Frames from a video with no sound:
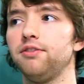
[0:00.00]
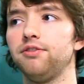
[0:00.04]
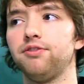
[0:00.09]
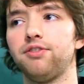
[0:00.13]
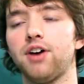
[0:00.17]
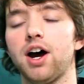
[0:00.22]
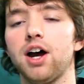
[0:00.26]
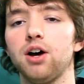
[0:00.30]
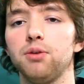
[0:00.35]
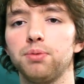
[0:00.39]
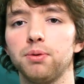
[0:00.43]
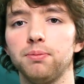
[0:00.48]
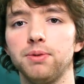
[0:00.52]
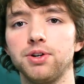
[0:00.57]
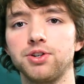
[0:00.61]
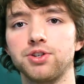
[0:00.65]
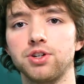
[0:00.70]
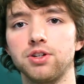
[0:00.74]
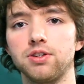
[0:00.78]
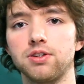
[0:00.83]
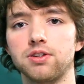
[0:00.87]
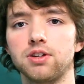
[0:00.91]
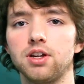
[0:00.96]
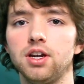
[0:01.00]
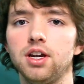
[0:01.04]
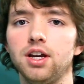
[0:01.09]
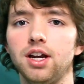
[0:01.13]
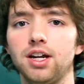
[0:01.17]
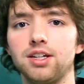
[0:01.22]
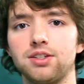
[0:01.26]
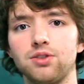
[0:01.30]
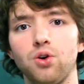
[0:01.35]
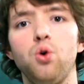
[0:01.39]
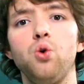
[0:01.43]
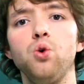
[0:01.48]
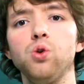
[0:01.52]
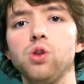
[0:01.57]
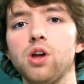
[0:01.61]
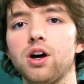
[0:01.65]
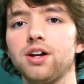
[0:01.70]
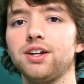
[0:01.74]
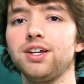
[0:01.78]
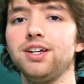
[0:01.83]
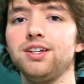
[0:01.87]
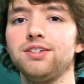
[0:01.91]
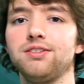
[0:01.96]
the file permissions. It's a whole
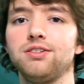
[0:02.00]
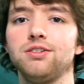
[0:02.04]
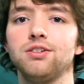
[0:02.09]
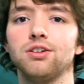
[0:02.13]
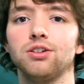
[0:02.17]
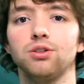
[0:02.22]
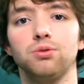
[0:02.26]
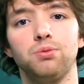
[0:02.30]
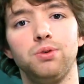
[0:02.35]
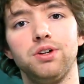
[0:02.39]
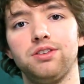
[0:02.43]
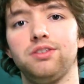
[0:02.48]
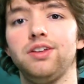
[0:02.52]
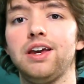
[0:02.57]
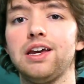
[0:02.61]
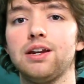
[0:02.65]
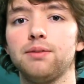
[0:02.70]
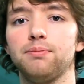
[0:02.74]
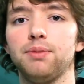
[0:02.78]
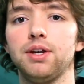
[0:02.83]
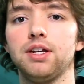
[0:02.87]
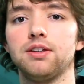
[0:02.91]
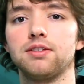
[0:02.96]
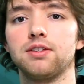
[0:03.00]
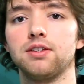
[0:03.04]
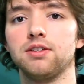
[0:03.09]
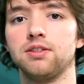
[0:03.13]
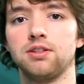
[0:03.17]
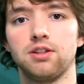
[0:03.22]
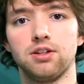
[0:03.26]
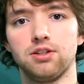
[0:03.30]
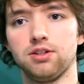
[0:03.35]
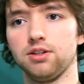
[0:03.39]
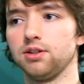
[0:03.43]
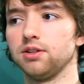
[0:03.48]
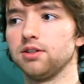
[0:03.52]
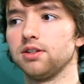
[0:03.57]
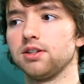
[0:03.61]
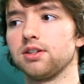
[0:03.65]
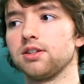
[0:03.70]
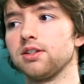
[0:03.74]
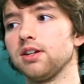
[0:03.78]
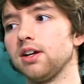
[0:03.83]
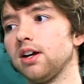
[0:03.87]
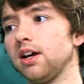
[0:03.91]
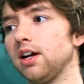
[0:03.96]
lot easier with databases because you can
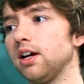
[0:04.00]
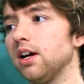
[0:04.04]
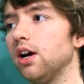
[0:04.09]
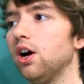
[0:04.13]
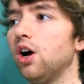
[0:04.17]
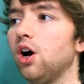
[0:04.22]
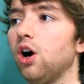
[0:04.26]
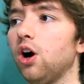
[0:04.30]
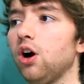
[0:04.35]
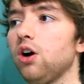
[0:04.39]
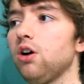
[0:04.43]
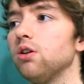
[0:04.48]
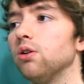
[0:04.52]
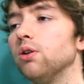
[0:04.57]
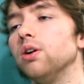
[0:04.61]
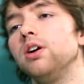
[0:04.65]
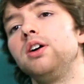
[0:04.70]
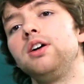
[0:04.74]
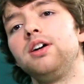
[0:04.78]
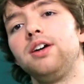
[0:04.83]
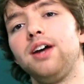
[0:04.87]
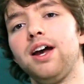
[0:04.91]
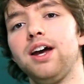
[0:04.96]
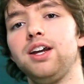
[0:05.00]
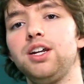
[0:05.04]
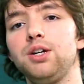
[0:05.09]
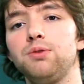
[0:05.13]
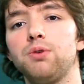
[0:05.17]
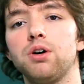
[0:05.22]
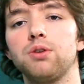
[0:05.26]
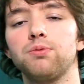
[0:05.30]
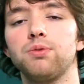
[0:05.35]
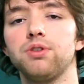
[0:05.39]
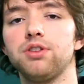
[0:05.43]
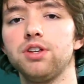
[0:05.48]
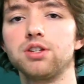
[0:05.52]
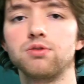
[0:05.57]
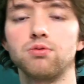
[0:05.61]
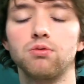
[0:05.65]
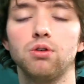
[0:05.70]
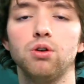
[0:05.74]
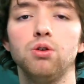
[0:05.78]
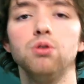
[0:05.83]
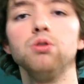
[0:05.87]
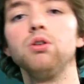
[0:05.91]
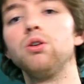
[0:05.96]
just say, oh, anyone with this
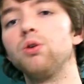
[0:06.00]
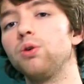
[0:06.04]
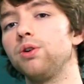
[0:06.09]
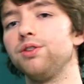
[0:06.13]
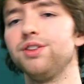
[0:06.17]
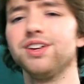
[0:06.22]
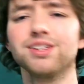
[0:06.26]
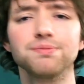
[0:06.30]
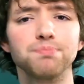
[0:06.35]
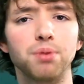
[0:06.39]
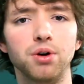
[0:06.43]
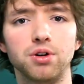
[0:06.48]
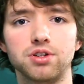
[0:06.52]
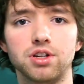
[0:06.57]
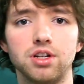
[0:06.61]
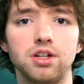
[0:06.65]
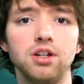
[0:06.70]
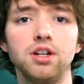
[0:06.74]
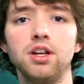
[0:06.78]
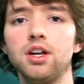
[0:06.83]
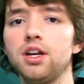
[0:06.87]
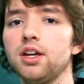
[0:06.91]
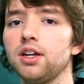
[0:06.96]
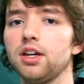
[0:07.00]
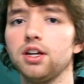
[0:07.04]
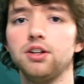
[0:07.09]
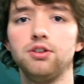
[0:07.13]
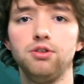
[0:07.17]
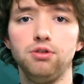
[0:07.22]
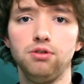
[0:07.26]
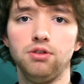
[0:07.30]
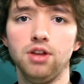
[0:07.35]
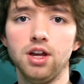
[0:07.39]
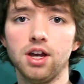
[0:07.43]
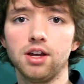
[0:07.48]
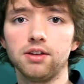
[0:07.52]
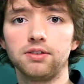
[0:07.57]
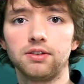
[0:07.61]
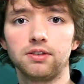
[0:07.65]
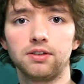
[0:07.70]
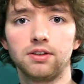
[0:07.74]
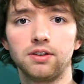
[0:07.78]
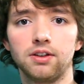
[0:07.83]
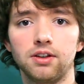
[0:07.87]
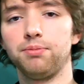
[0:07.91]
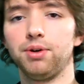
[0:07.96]
role or this person can do
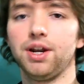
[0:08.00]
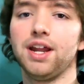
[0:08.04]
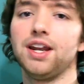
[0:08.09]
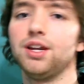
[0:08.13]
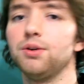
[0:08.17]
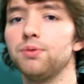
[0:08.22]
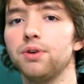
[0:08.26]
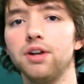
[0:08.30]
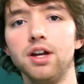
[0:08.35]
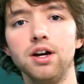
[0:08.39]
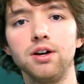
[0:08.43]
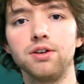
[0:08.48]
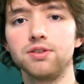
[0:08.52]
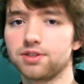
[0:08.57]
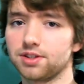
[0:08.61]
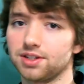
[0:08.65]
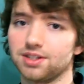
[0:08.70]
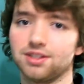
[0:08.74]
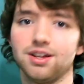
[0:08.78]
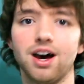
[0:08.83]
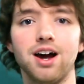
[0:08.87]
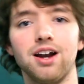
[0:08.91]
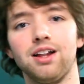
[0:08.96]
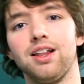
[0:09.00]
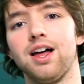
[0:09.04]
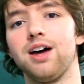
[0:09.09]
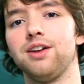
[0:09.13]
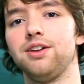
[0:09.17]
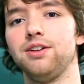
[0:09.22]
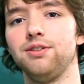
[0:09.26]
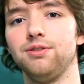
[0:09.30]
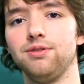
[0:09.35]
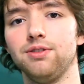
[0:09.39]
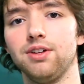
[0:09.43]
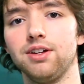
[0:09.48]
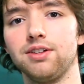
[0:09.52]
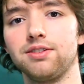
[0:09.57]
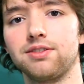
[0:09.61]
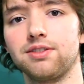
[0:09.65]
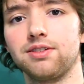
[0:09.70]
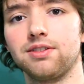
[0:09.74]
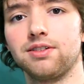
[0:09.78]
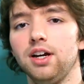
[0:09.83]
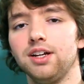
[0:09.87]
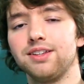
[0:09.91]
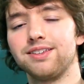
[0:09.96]
this, but anyone else is not allowed to do
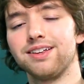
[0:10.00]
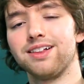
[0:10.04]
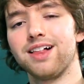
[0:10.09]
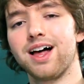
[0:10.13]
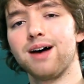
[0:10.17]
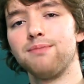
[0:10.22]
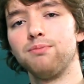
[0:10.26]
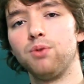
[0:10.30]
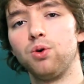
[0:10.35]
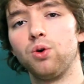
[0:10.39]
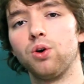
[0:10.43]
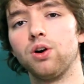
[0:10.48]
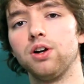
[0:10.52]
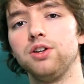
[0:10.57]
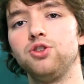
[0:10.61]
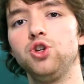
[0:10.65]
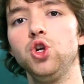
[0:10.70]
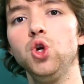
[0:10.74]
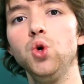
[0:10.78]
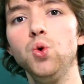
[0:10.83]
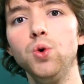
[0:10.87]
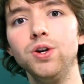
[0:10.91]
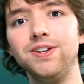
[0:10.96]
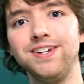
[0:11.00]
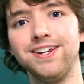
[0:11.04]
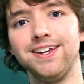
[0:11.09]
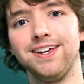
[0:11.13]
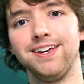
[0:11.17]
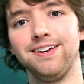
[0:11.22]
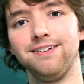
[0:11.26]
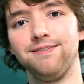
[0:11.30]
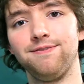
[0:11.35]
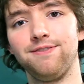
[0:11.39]
this. It's a lot more intuitive.